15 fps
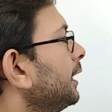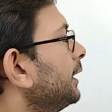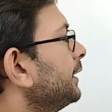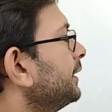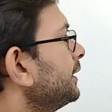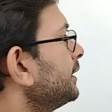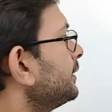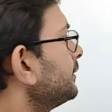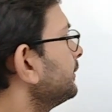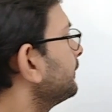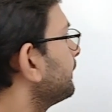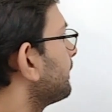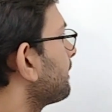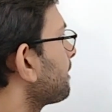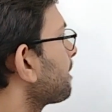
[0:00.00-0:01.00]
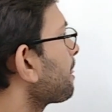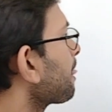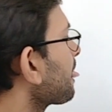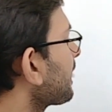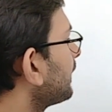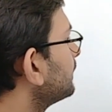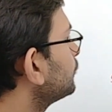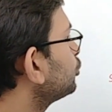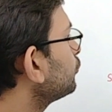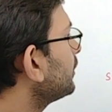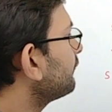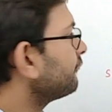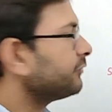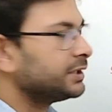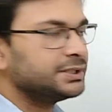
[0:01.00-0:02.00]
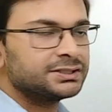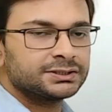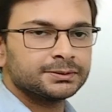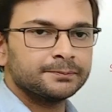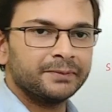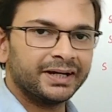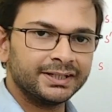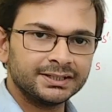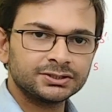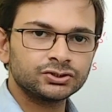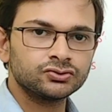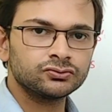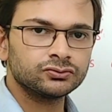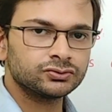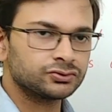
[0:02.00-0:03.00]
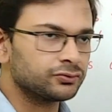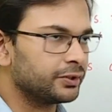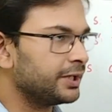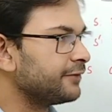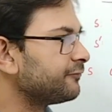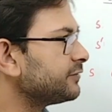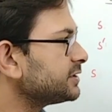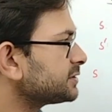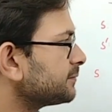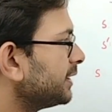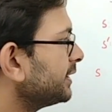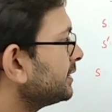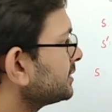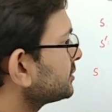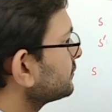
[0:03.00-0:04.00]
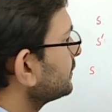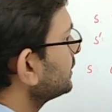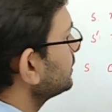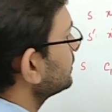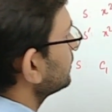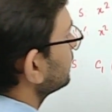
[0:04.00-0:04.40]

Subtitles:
Here 2F is minus 2, so F is minus 1,